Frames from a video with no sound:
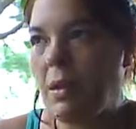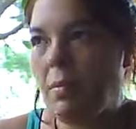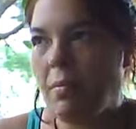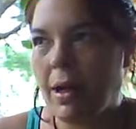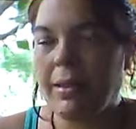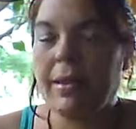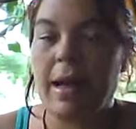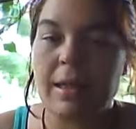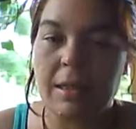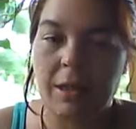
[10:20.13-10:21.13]
But
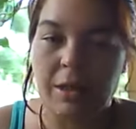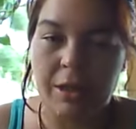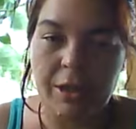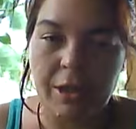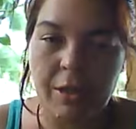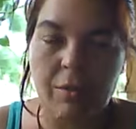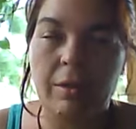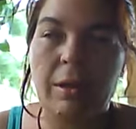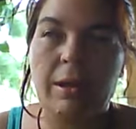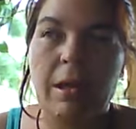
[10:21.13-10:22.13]
that is a good show
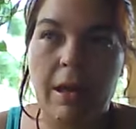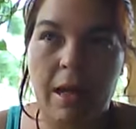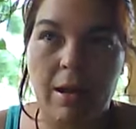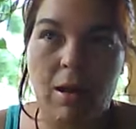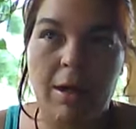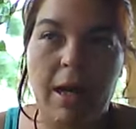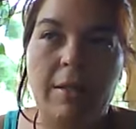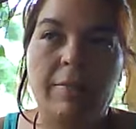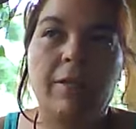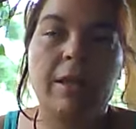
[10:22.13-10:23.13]
on
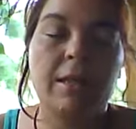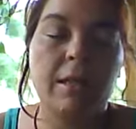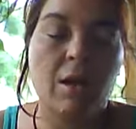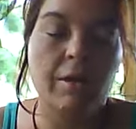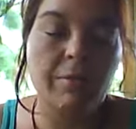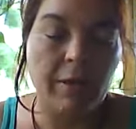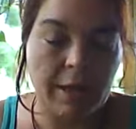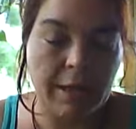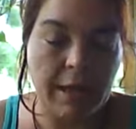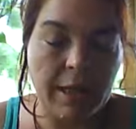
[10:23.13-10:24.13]
Netflix called
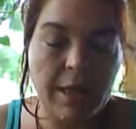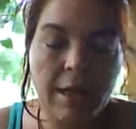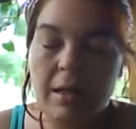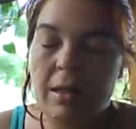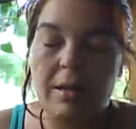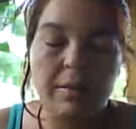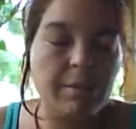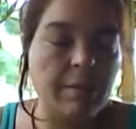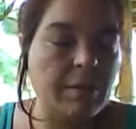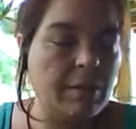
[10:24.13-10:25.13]
Afflicted.
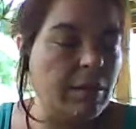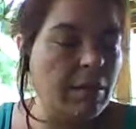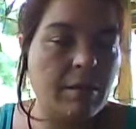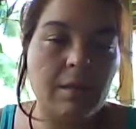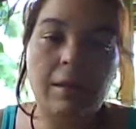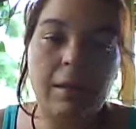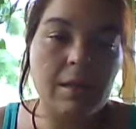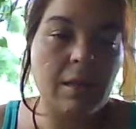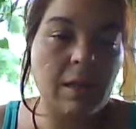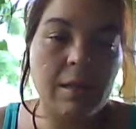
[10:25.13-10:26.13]

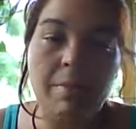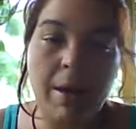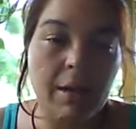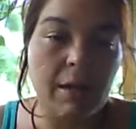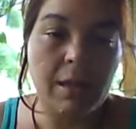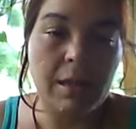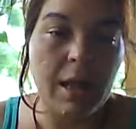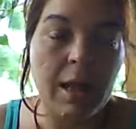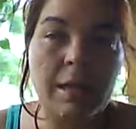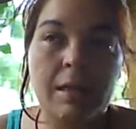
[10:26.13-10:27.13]
It's about us,
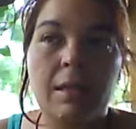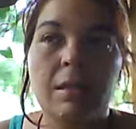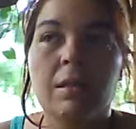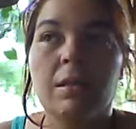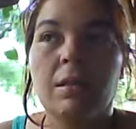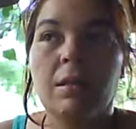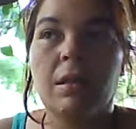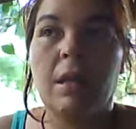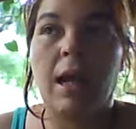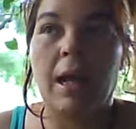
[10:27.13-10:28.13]
guys.
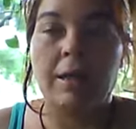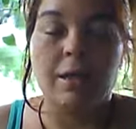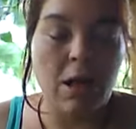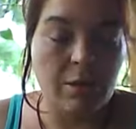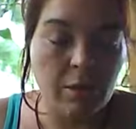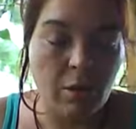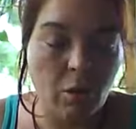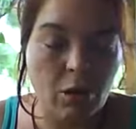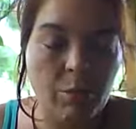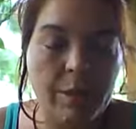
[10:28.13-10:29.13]
And Dr.
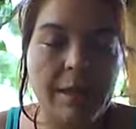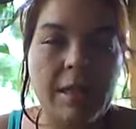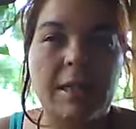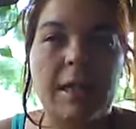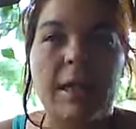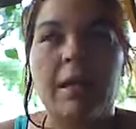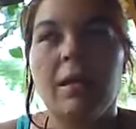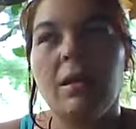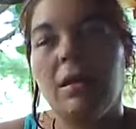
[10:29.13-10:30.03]
Horowitz is in it.